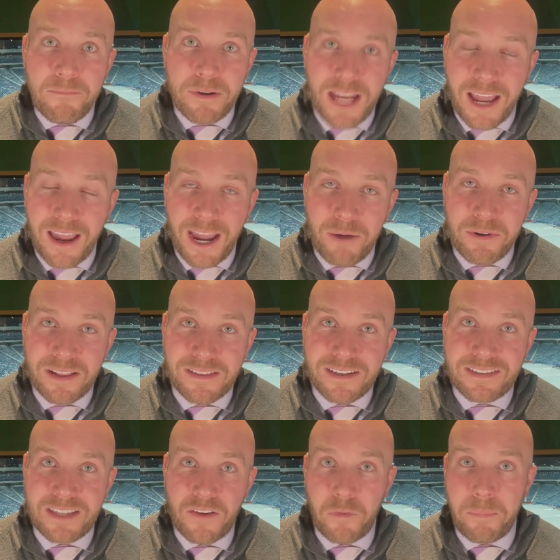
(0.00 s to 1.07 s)
but I would at
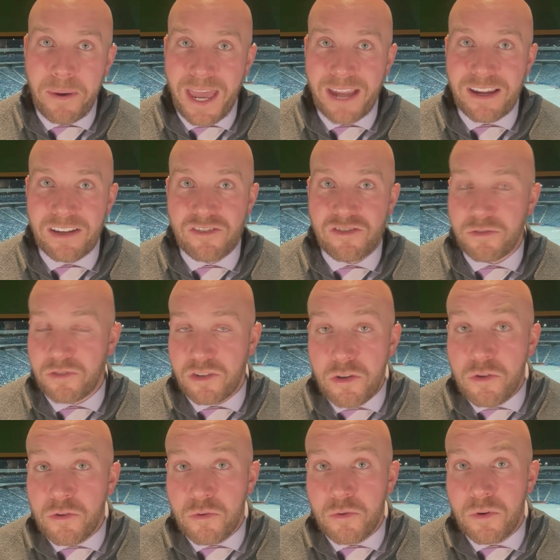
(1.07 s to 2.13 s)
least have a package or
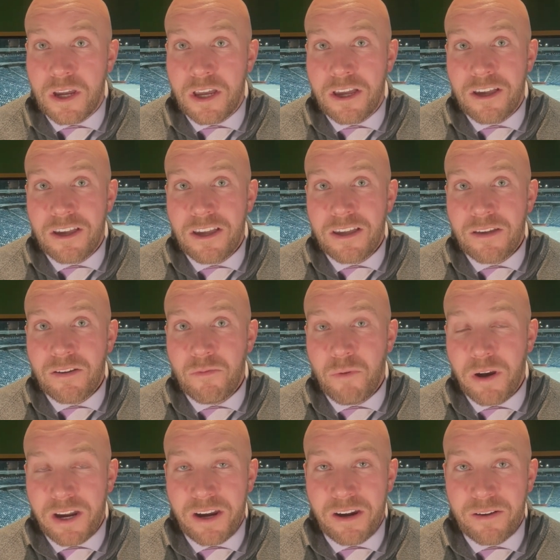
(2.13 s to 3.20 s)
two
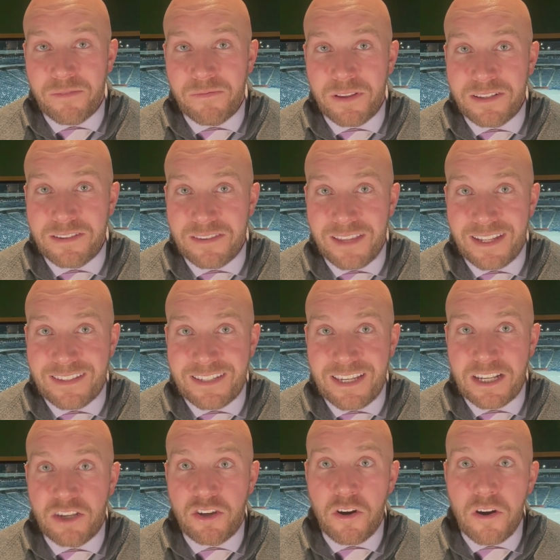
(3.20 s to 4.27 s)
where let's
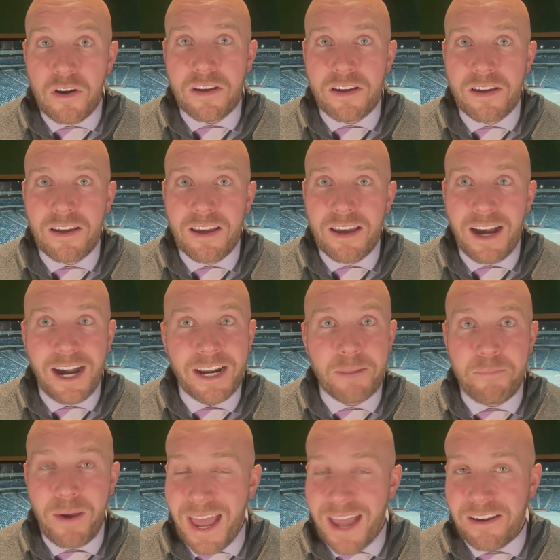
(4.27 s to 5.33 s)
get Cook on a
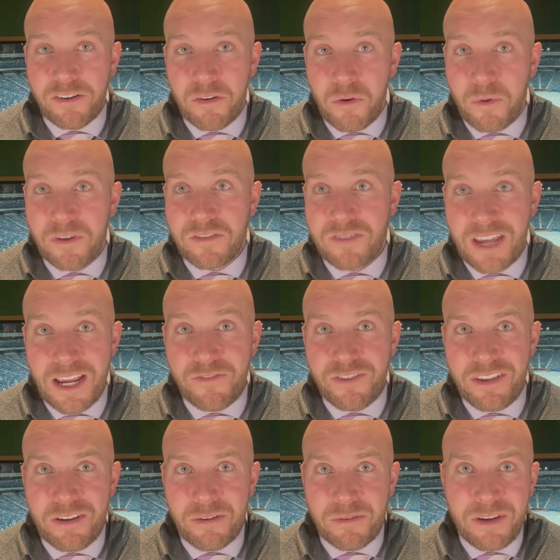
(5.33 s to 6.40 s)
backer or a
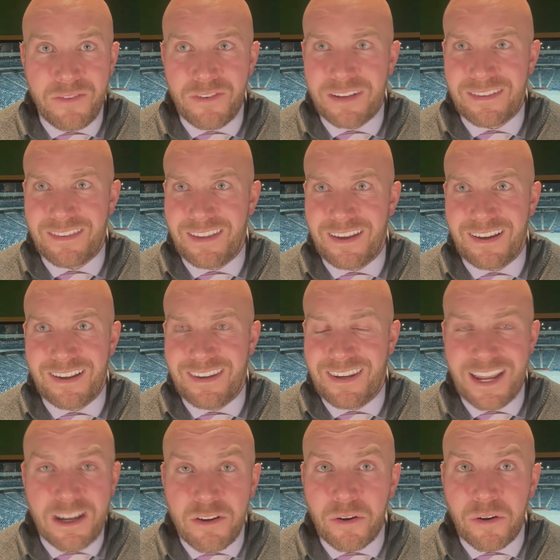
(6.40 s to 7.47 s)
safety or even a
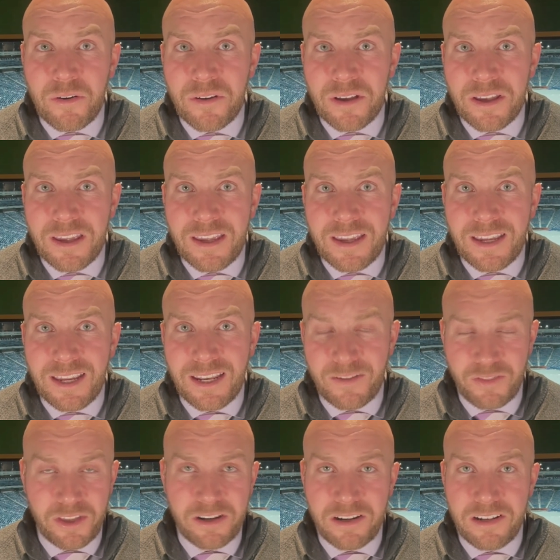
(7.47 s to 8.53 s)
nickel. And
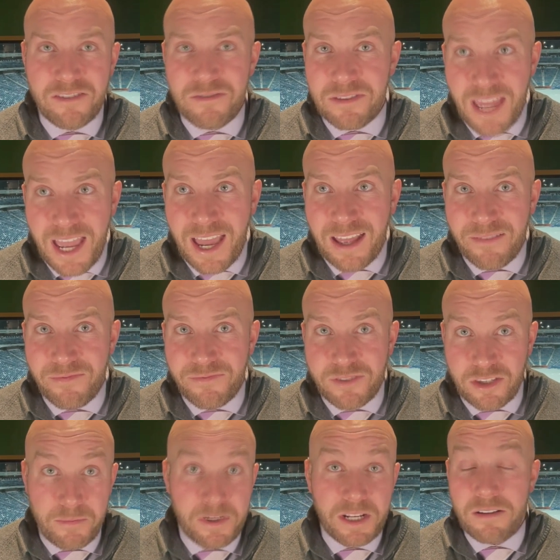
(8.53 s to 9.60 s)
if they're going to do that,
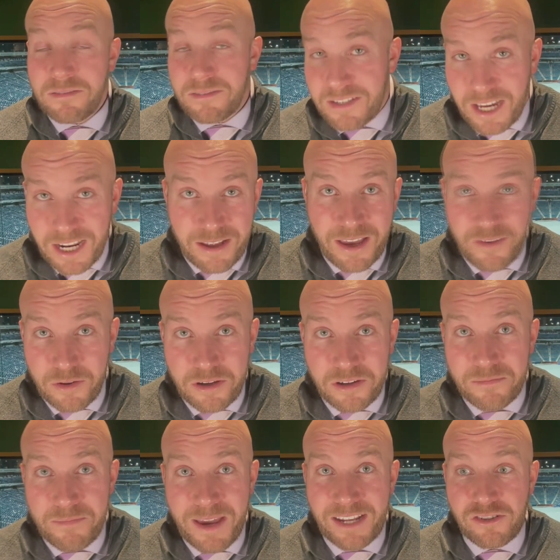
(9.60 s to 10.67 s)
someone else has got to have a
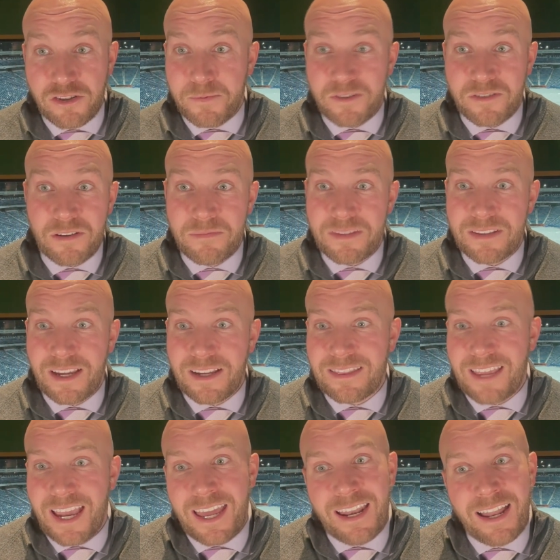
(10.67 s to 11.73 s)
good matchup or something like
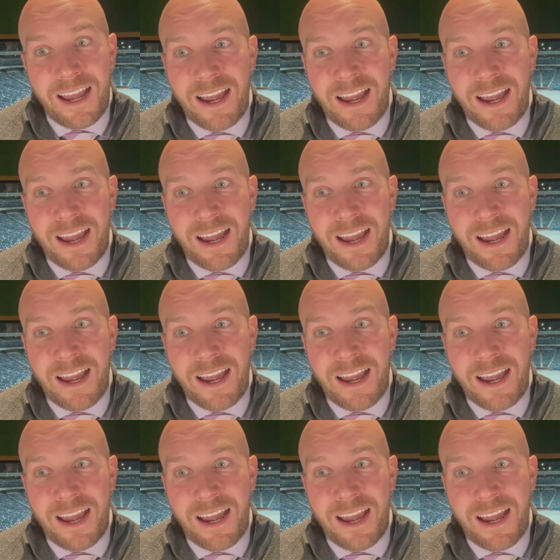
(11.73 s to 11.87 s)
that.